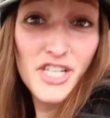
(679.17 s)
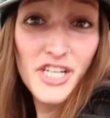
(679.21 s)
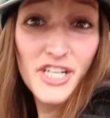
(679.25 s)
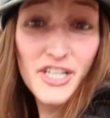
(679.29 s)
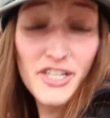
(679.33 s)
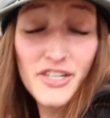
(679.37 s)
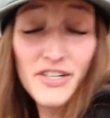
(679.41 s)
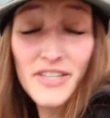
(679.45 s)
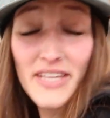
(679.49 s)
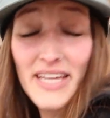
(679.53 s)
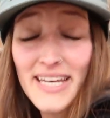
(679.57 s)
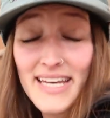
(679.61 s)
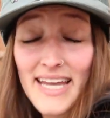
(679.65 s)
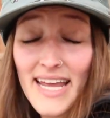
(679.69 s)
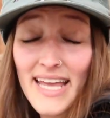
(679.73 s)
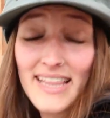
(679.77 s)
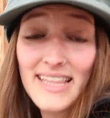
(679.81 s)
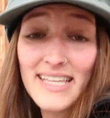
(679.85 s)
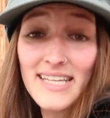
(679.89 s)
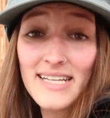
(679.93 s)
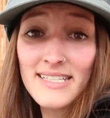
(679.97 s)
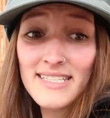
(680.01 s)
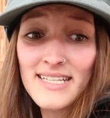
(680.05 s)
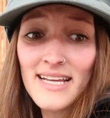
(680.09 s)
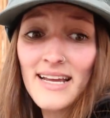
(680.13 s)
here that
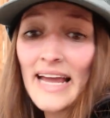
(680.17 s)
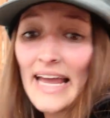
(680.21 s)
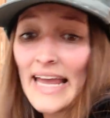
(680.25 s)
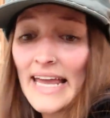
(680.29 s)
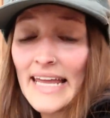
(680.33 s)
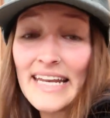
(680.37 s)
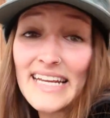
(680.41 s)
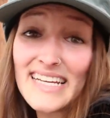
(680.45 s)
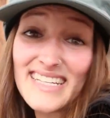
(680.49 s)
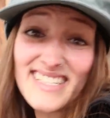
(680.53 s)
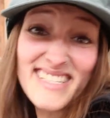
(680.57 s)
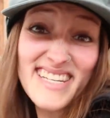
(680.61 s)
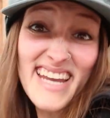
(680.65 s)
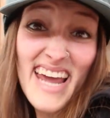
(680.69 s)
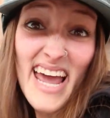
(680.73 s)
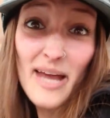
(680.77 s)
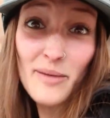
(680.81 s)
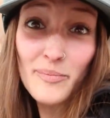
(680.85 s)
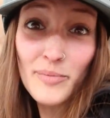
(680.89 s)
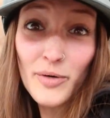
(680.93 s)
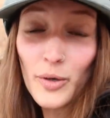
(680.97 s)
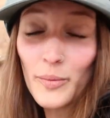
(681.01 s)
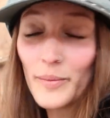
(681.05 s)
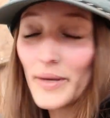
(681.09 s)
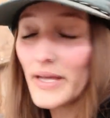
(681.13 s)
Nathan and his
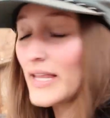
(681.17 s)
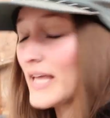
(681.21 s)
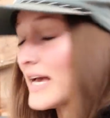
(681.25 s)
dad built me